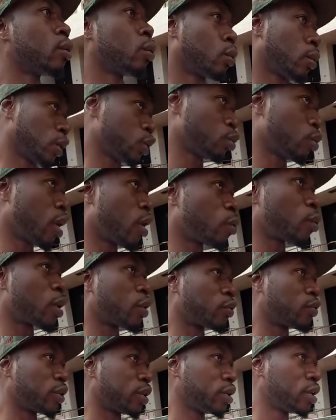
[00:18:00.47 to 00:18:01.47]
was well
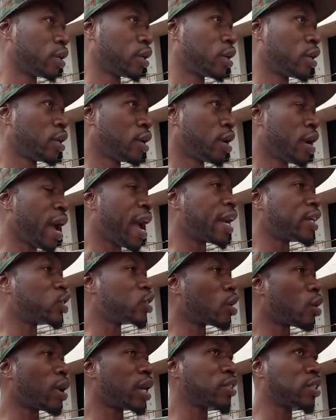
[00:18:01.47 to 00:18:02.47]
worth it. And
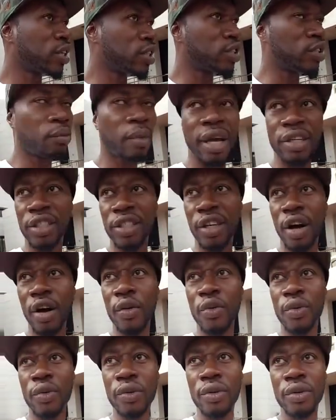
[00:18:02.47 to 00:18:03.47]
so I said to myself,